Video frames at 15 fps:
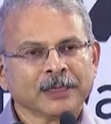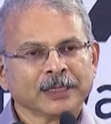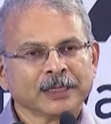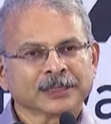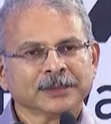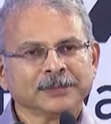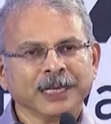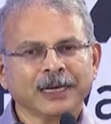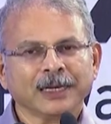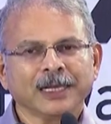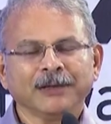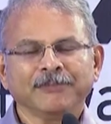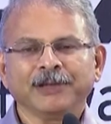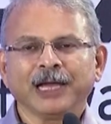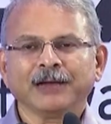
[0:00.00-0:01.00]

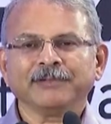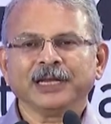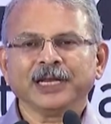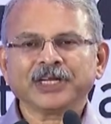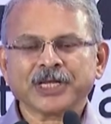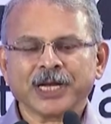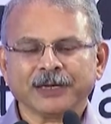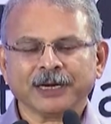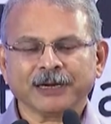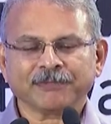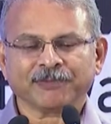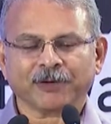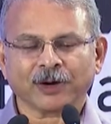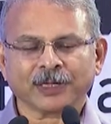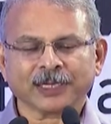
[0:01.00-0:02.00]
Similarly, we have initiated
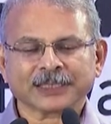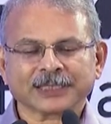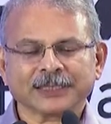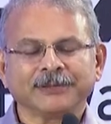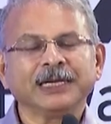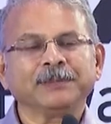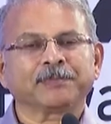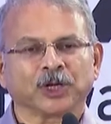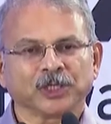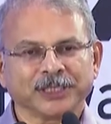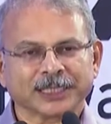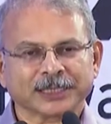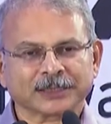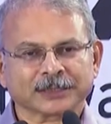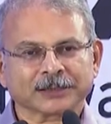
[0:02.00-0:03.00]
47
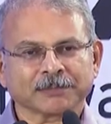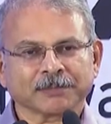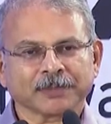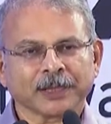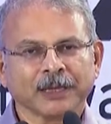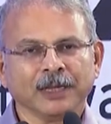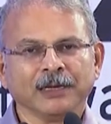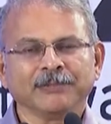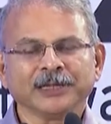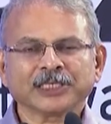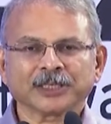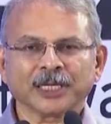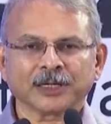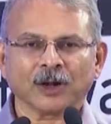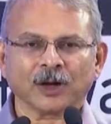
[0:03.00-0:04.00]
projects in
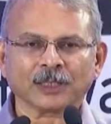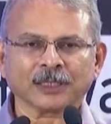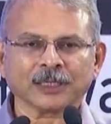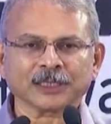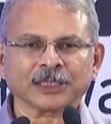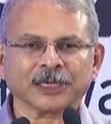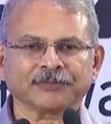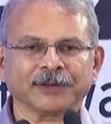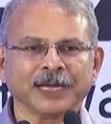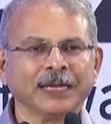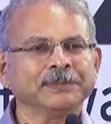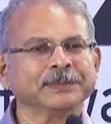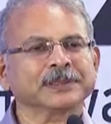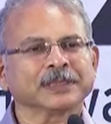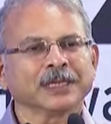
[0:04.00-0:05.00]
which the doctors of
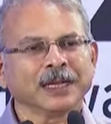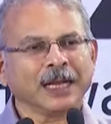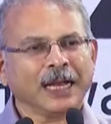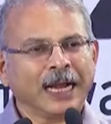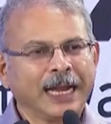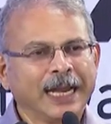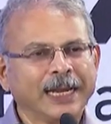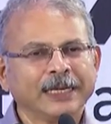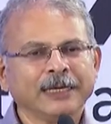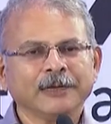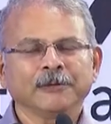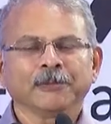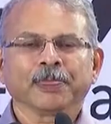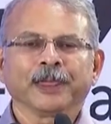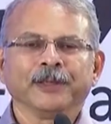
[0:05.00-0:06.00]
AIIMS and
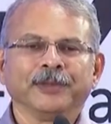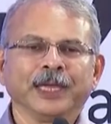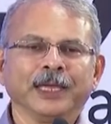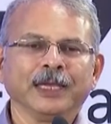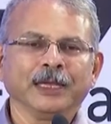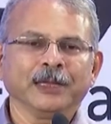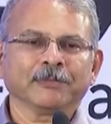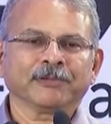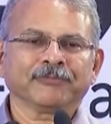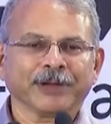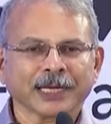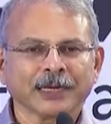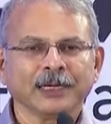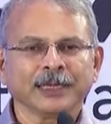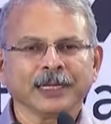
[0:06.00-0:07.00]
the
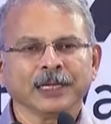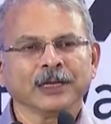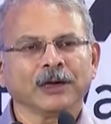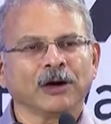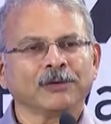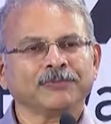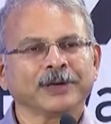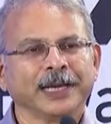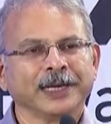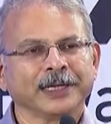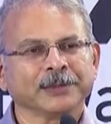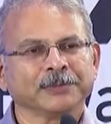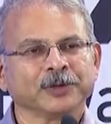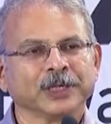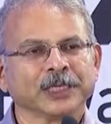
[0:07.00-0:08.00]
faculty of IIT
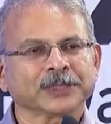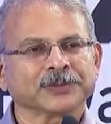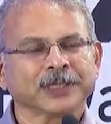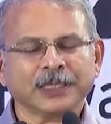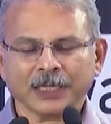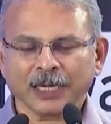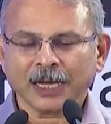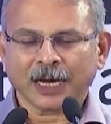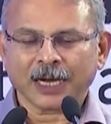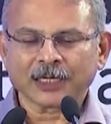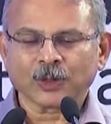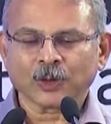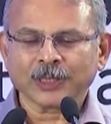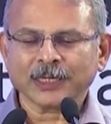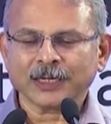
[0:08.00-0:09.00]
Bhubaneswar are
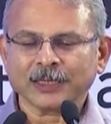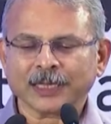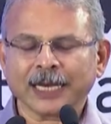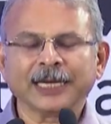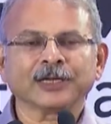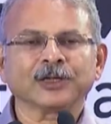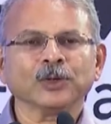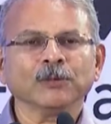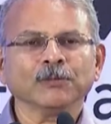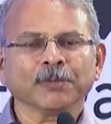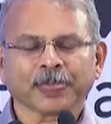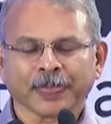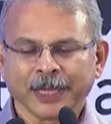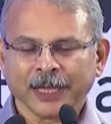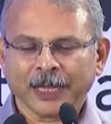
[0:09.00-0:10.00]
together trying to
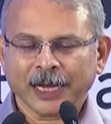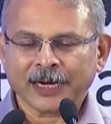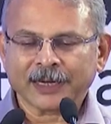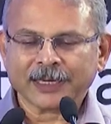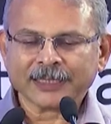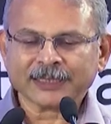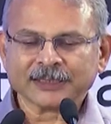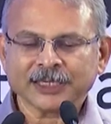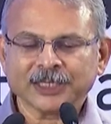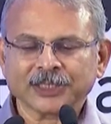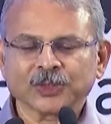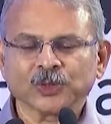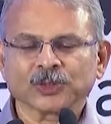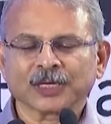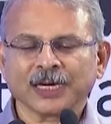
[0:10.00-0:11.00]
address
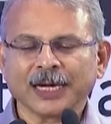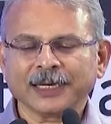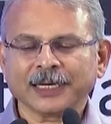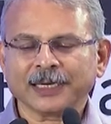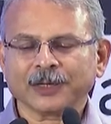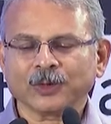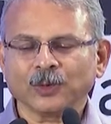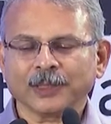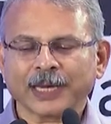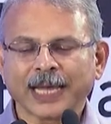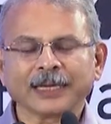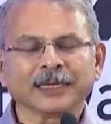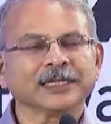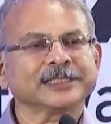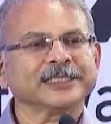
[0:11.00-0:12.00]
issues related to
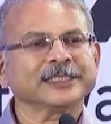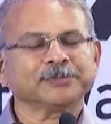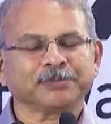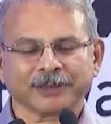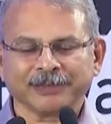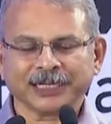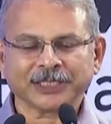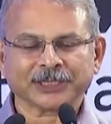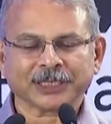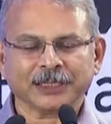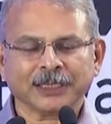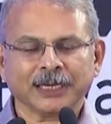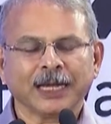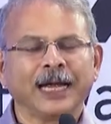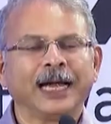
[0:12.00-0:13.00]
diagnosis,
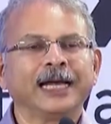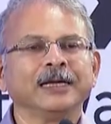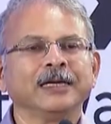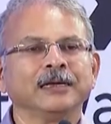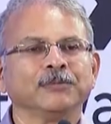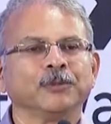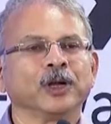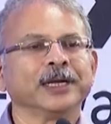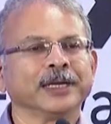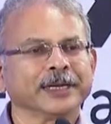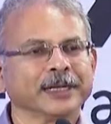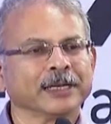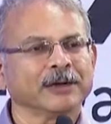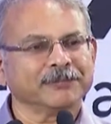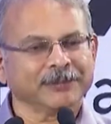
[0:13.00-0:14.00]
prevention, and
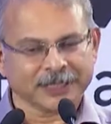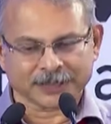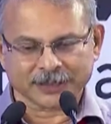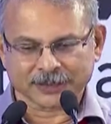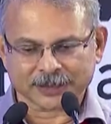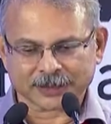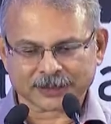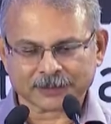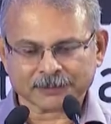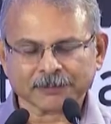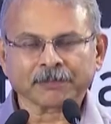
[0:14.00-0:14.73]
monitoring of diseases.